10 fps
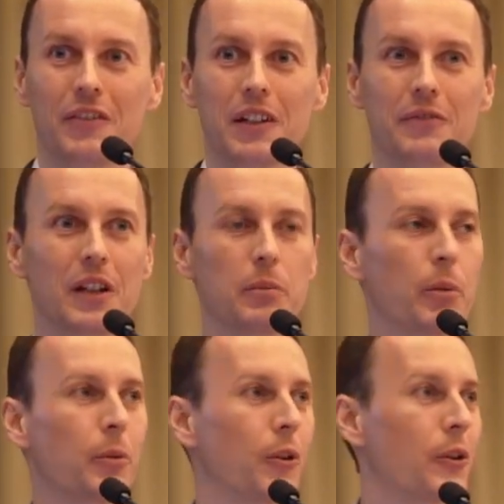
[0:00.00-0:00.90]
we have very
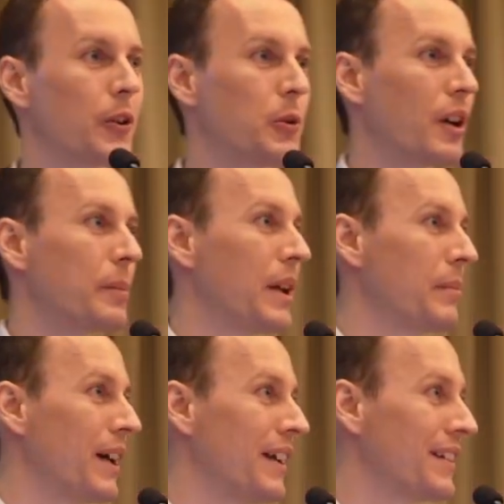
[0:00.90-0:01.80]
popular QR
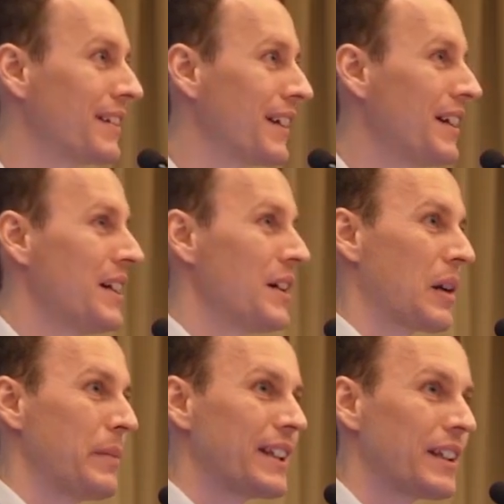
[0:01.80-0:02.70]
payments,
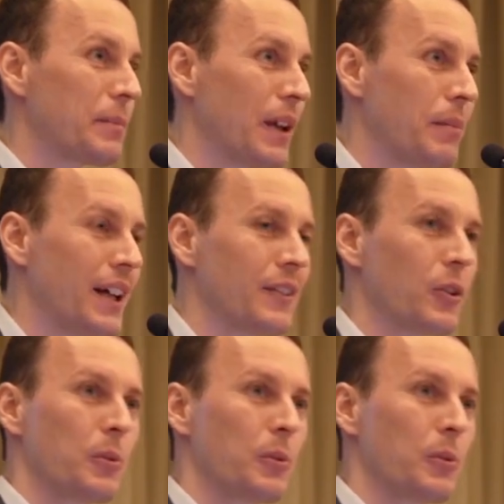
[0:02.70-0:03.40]
remittance payments.